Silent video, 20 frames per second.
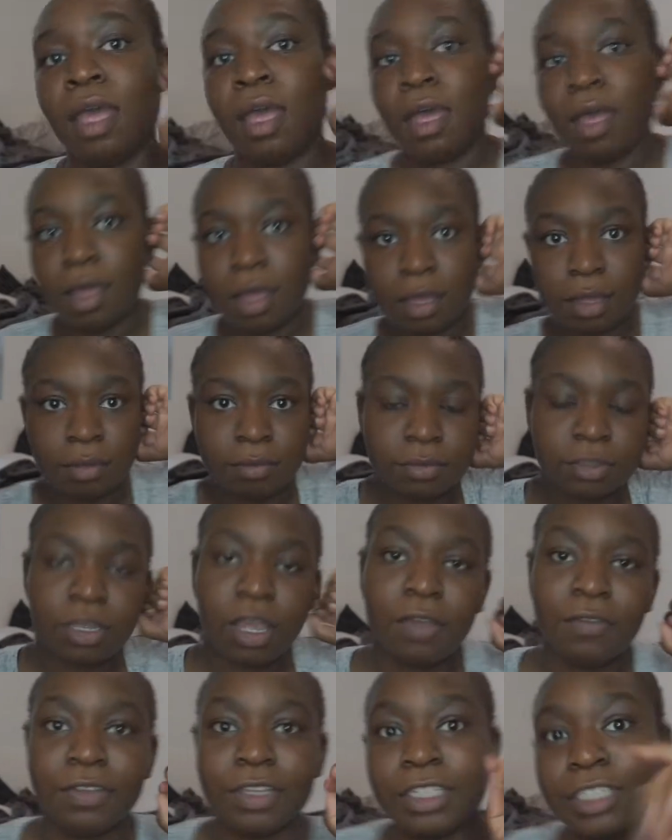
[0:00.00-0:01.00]

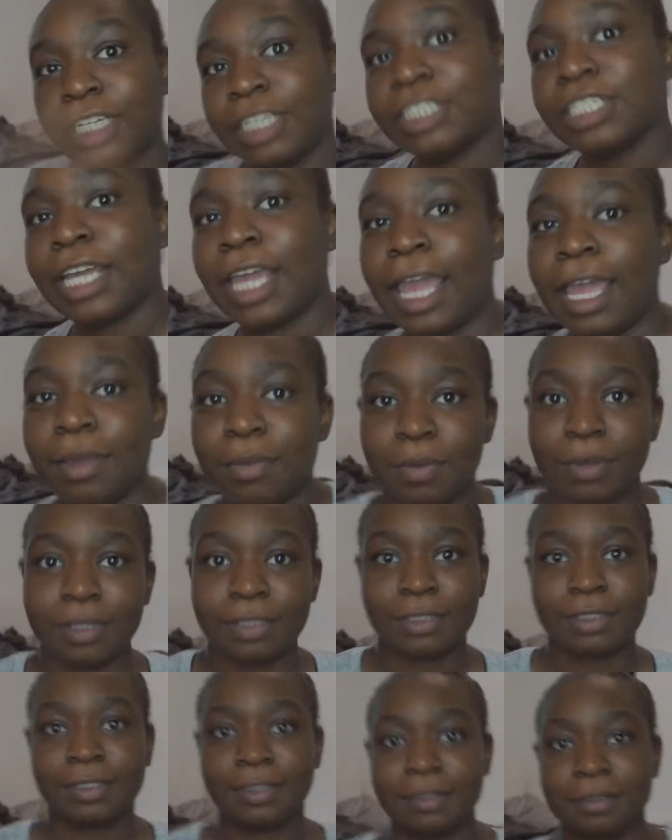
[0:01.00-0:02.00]
Sorry for the change of
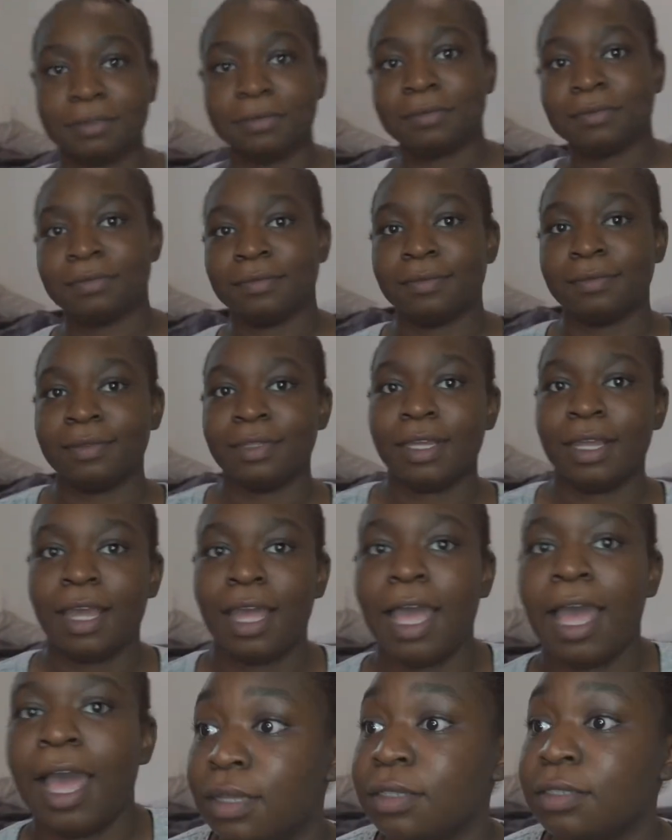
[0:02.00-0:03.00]
cameras.
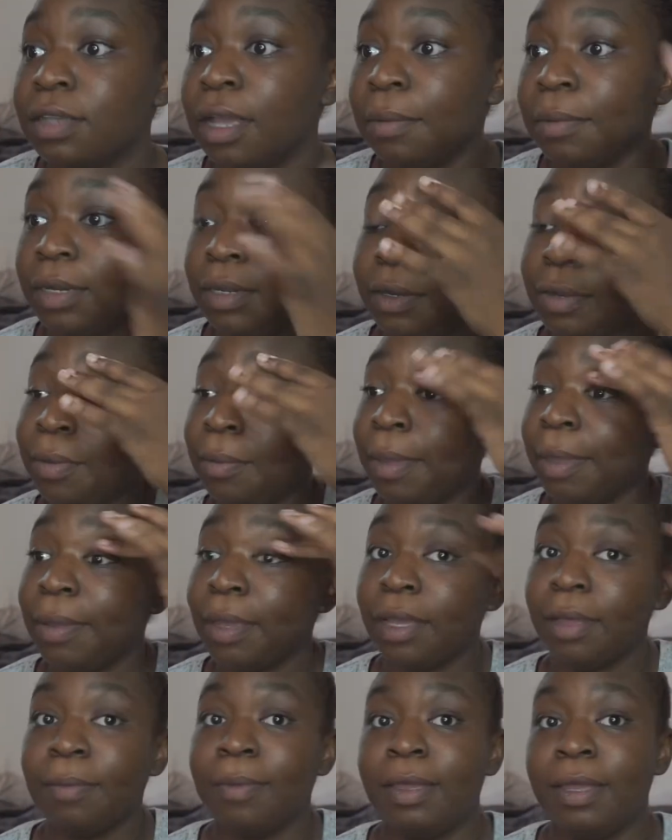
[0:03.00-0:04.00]
So I'm going to do my
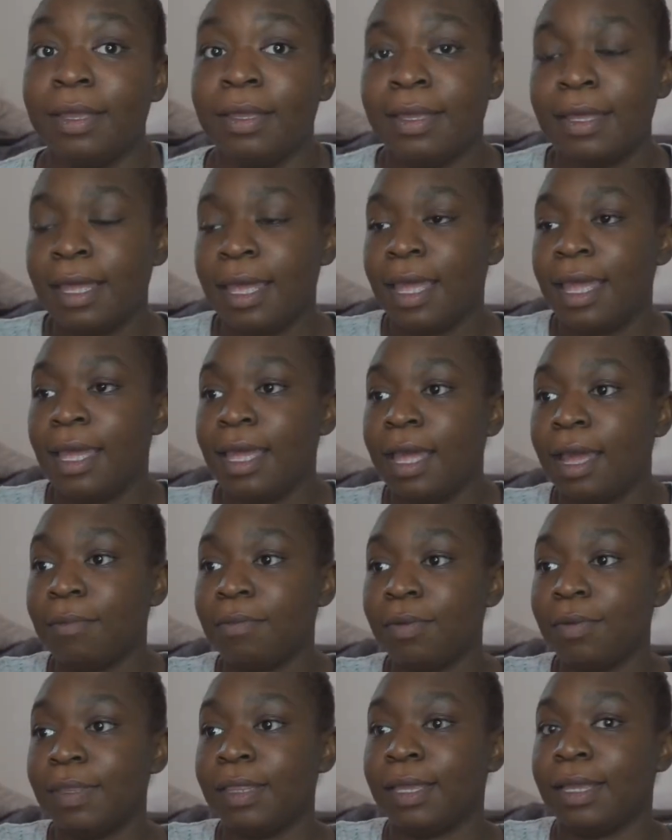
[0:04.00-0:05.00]
makeup. I'm
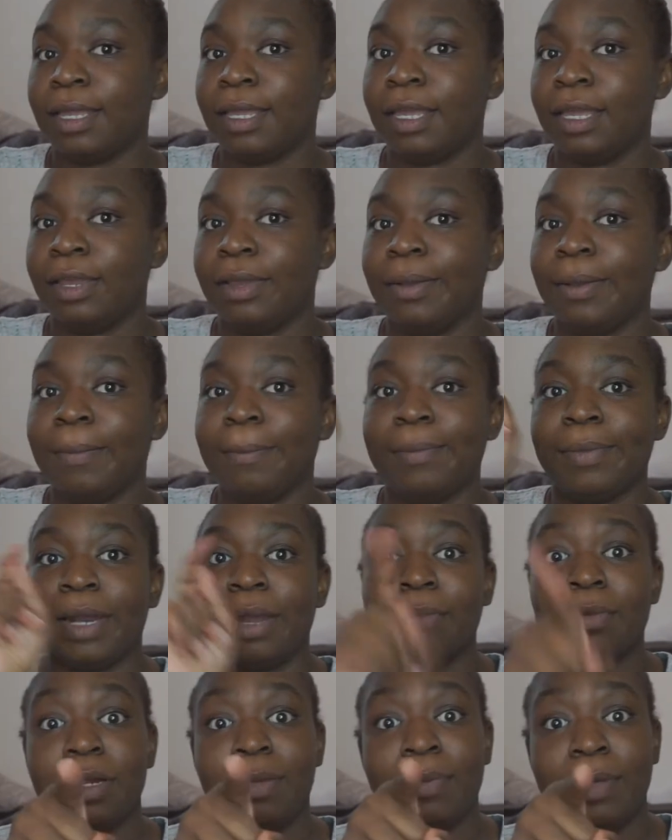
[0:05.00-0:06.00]
going to be looking here, but I'm
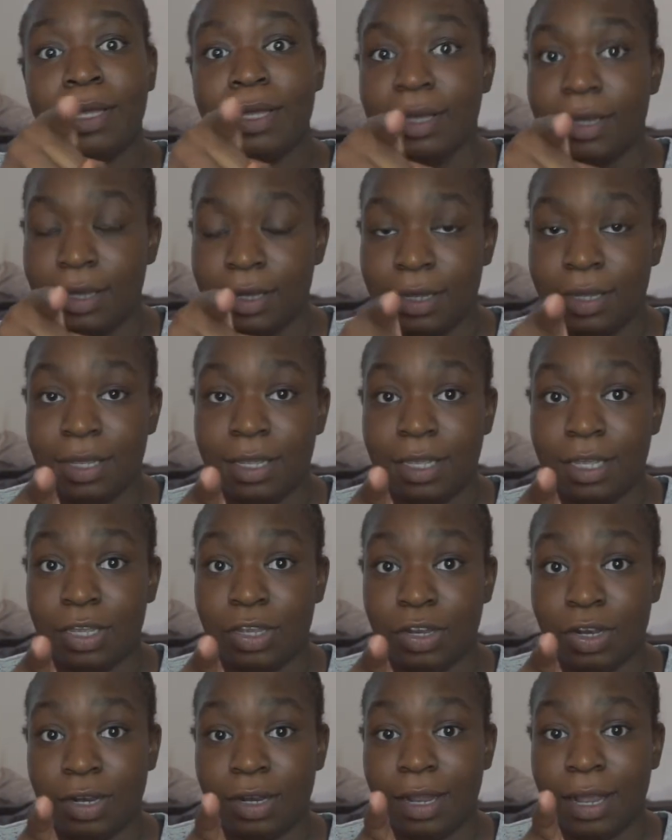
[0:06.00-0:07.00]
going to be
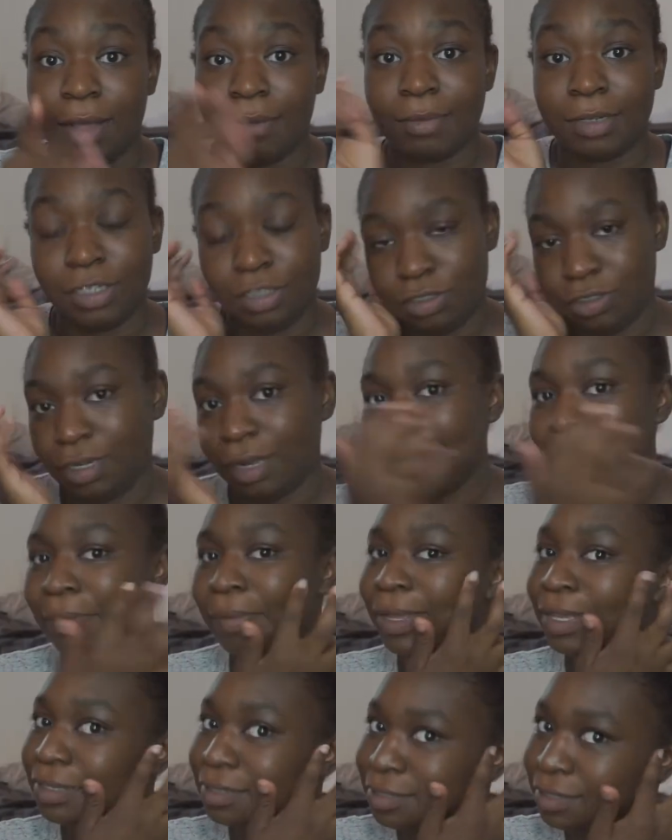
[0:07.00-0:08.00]
here. I'm going to try my
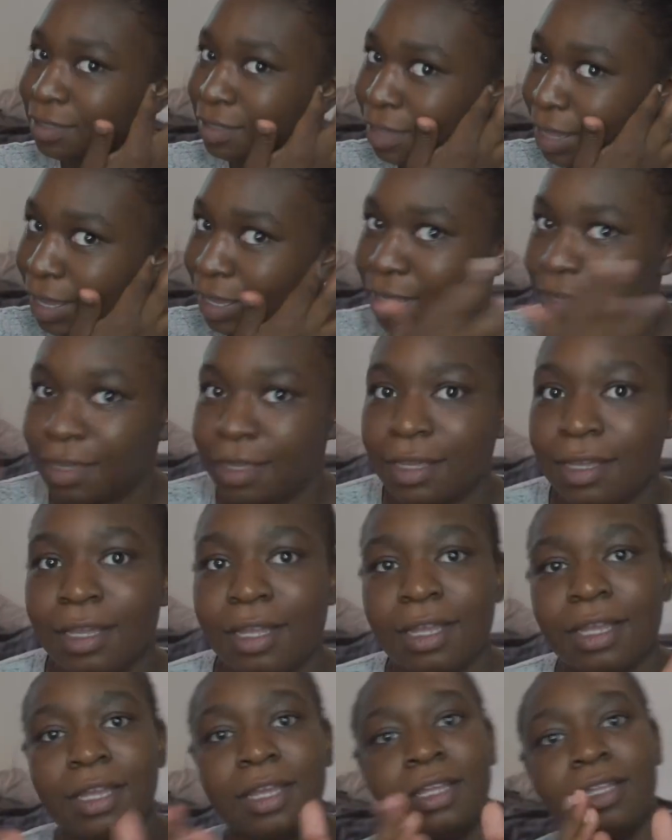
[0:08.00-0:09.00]
best to like
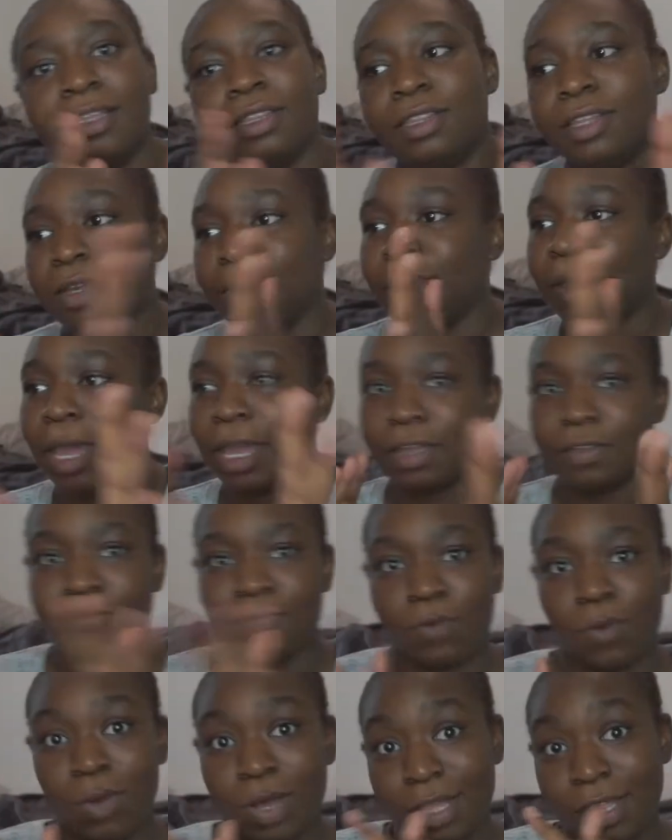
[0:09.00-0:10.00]
look back and
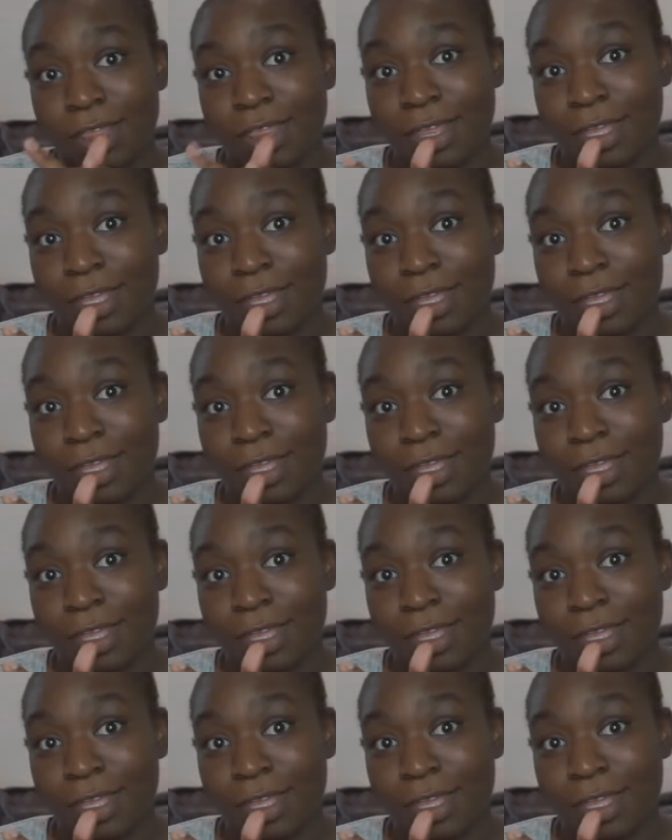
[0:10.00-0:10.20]
forth.